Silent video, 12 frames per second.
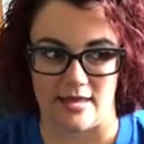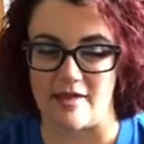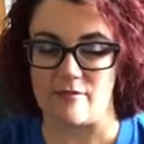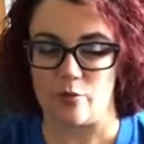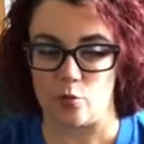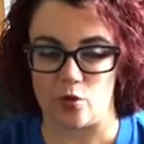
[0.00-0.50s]

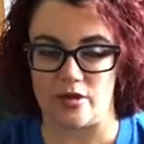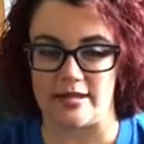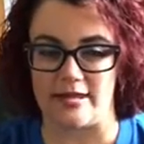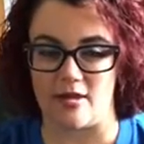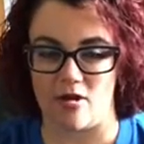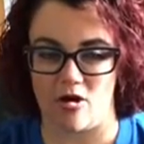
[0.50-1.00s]
I've been
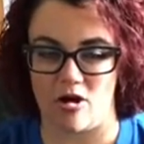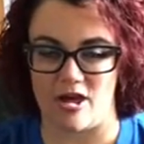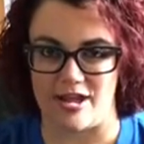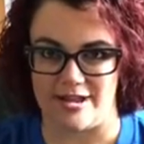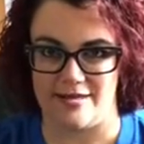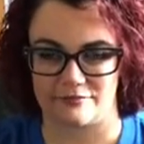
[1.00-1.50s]
working
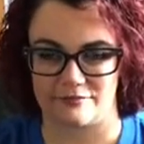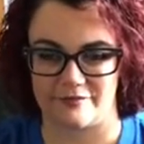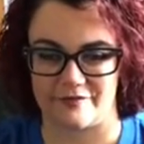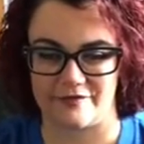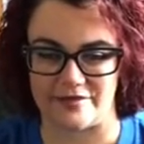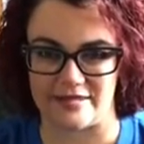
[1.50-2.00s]
on
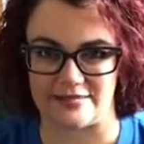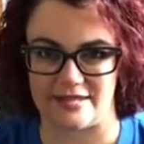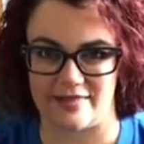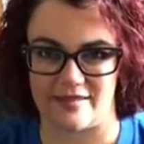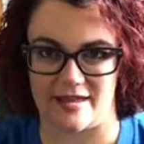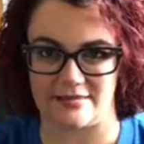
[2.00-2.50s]

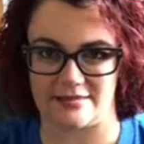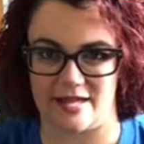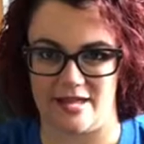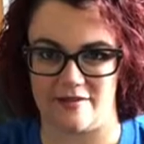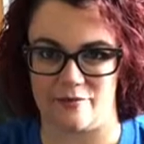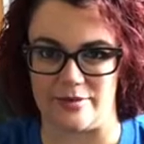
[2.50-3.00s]
fixing that
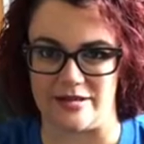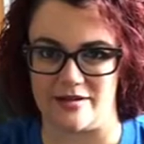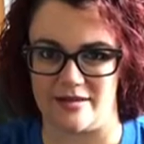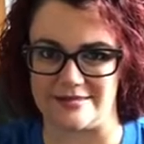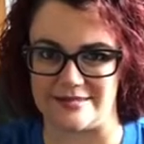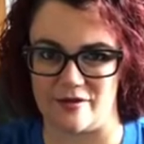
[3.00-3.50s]
side of me,
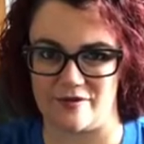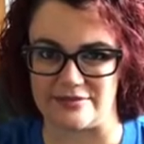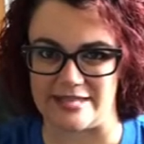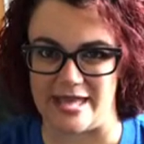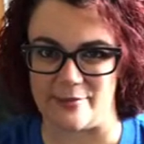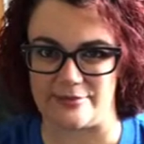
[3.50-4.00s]
not
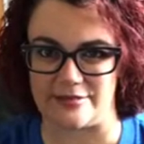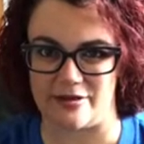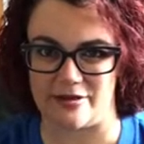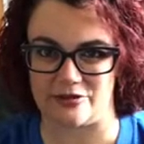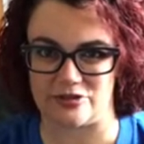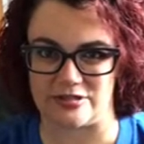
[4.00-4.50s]

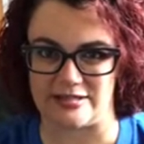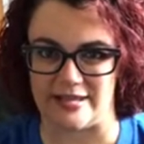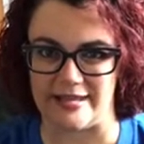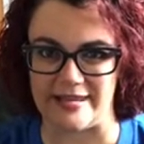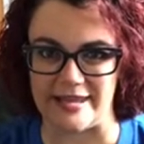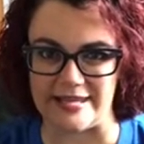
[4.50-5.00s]

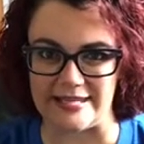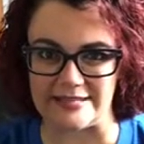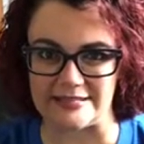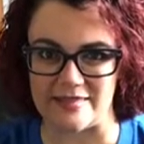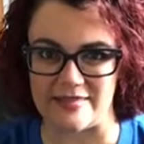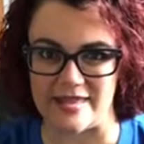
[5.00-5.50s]
self-sabotaging,
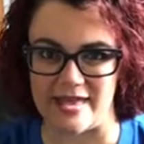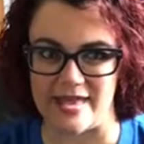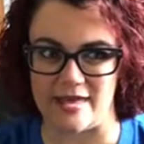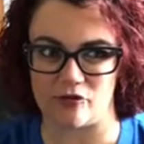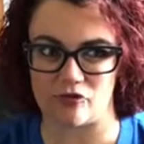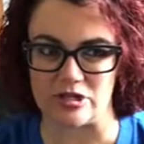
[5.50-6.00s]
getting to the
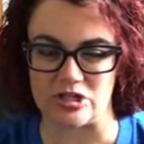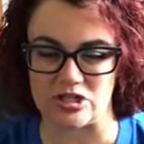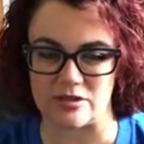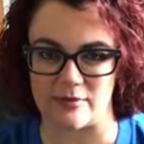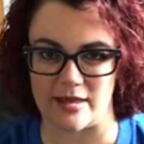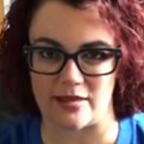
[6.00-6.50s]
end,
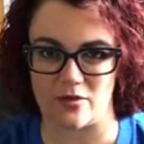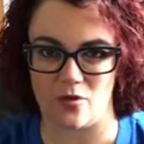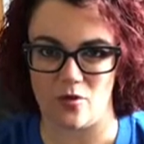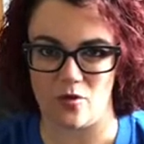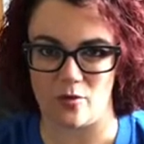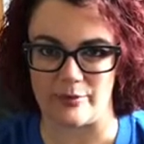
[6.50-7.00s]
reaching my
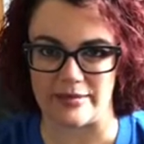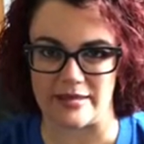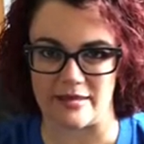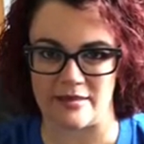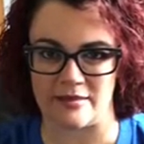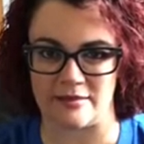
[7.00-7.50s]
goal,
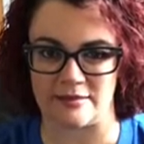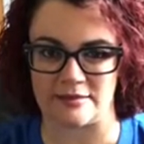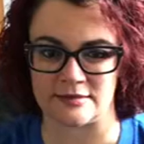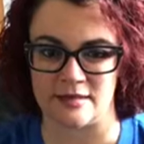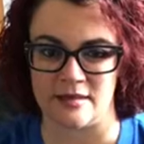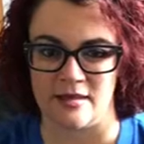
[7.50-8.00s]

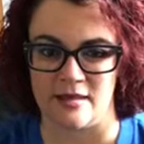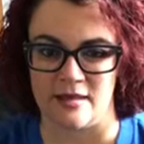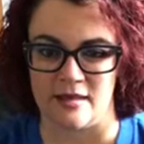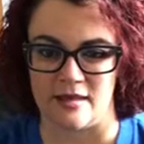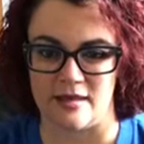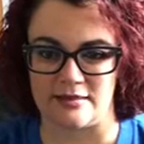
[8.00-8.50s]
because
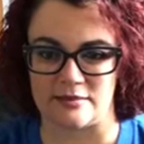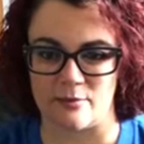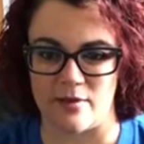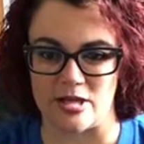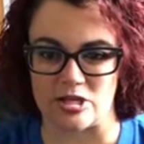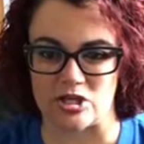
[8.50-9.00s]
as
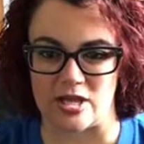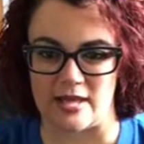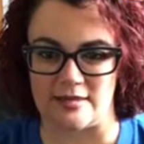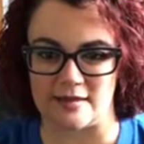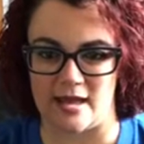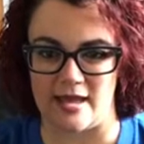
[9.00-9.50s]
much
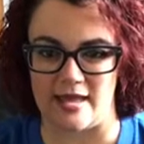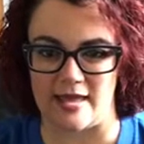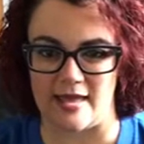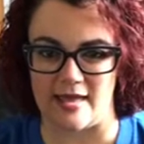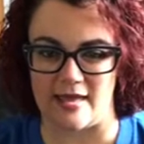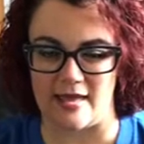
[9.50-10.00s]
as I